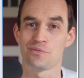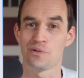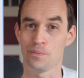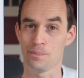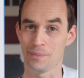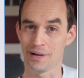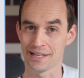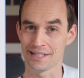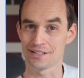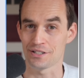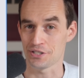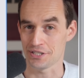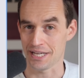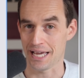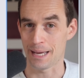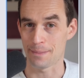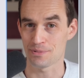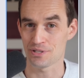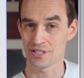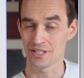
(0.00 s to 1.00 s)
Reminders
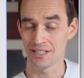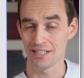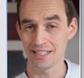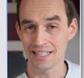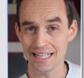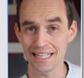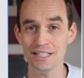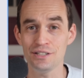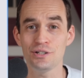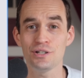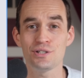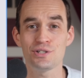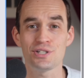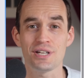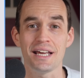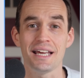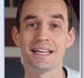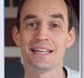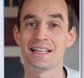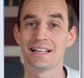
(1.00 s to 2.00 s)
apps. It could
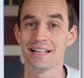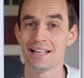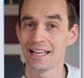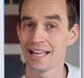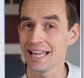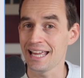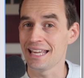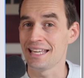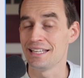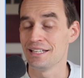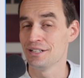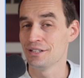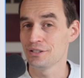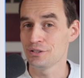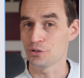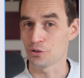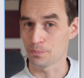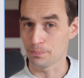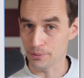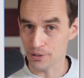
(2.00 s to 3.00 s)
say, hey,
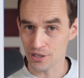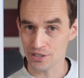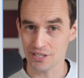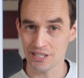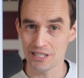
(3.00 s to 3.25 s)
your boss